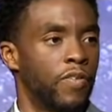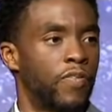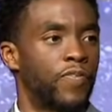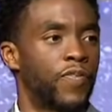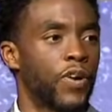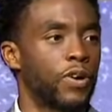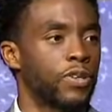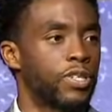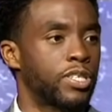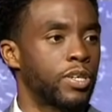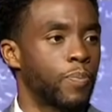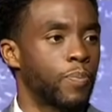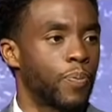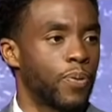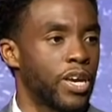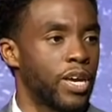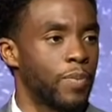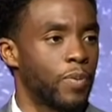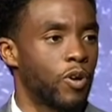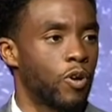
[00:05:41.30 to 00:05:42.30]
the first
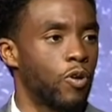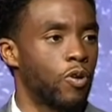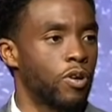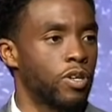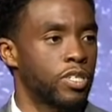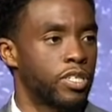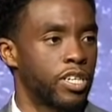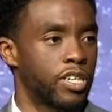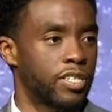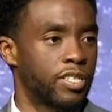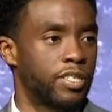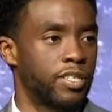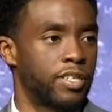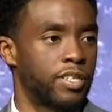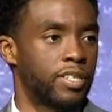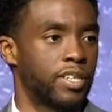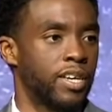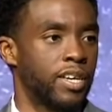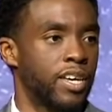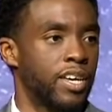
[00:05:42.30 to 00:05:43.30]
Supreme Court
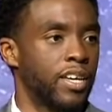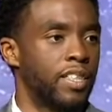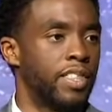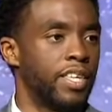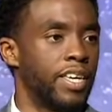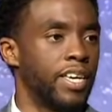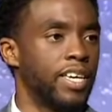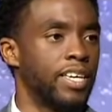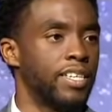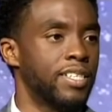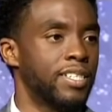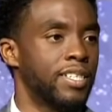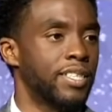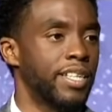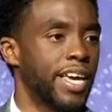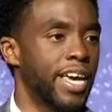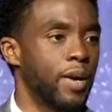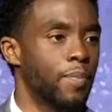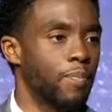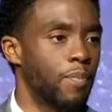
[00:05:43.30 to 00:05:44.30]
justice. These
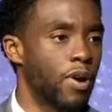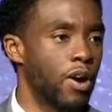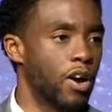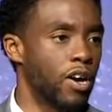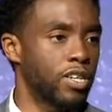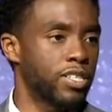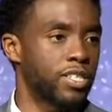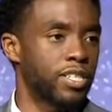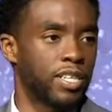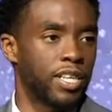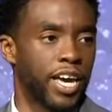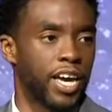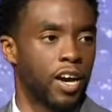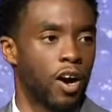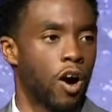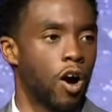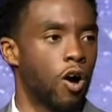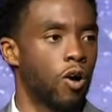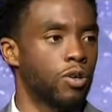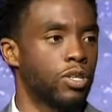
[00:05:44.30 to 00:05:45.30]
landmarks are
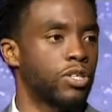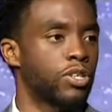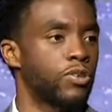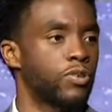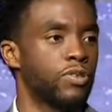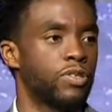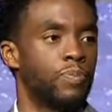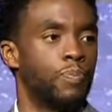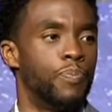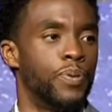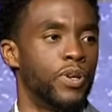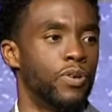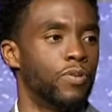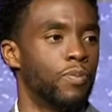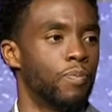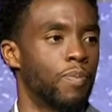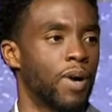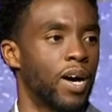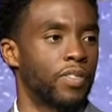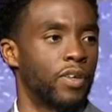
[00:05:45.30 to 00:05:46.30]
like altars
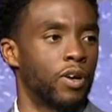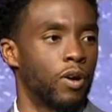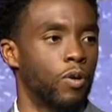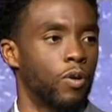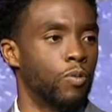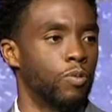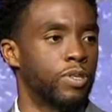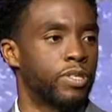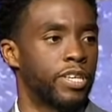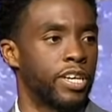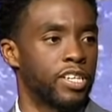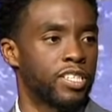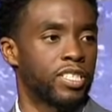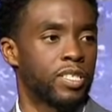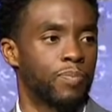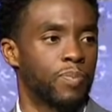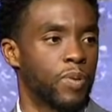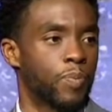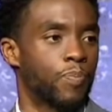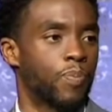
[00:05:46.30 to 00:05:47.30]
built by the Old
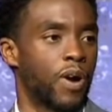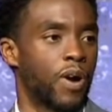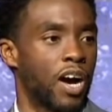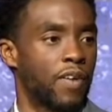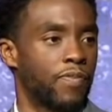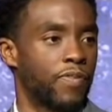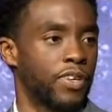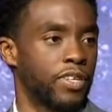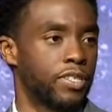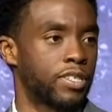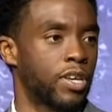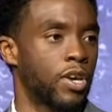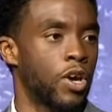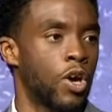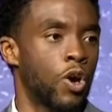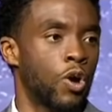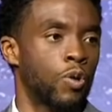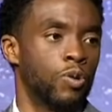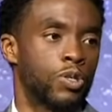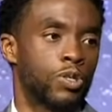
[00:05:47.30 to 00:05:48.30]
Testament prophets
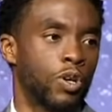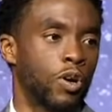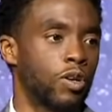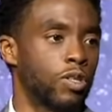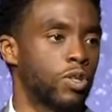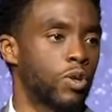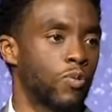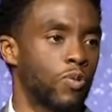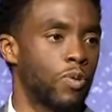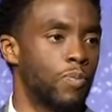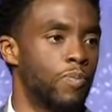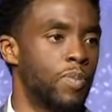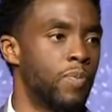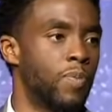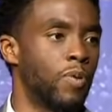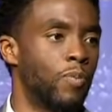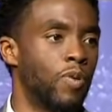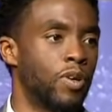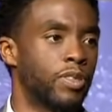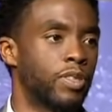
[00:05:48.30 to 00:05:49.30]
who sought to
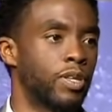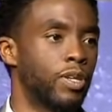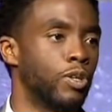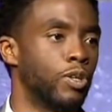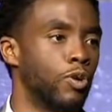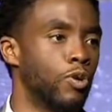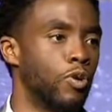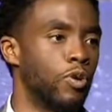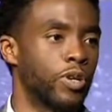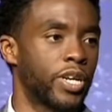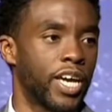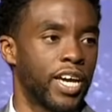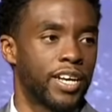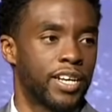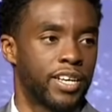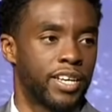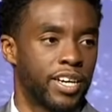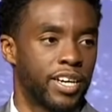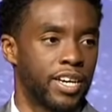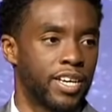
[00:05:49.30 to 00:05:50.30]
remember what the Lord
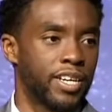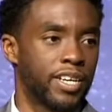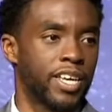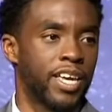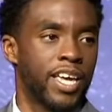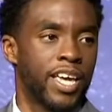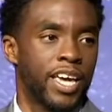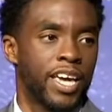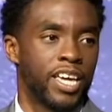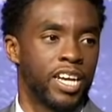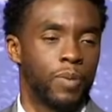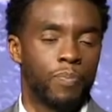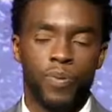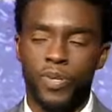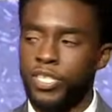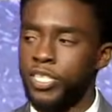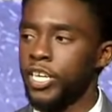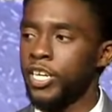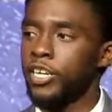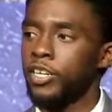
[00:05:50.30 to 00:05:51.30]
had done in a
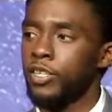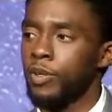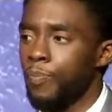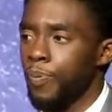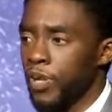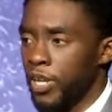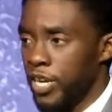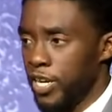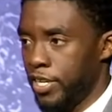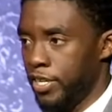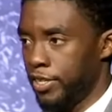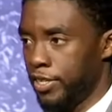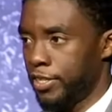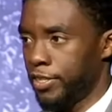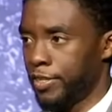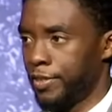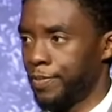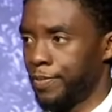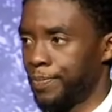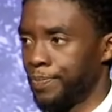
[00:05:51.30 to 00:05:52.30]
particular
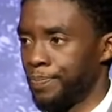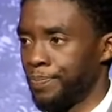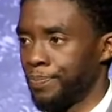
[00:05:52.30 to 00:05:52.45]
place.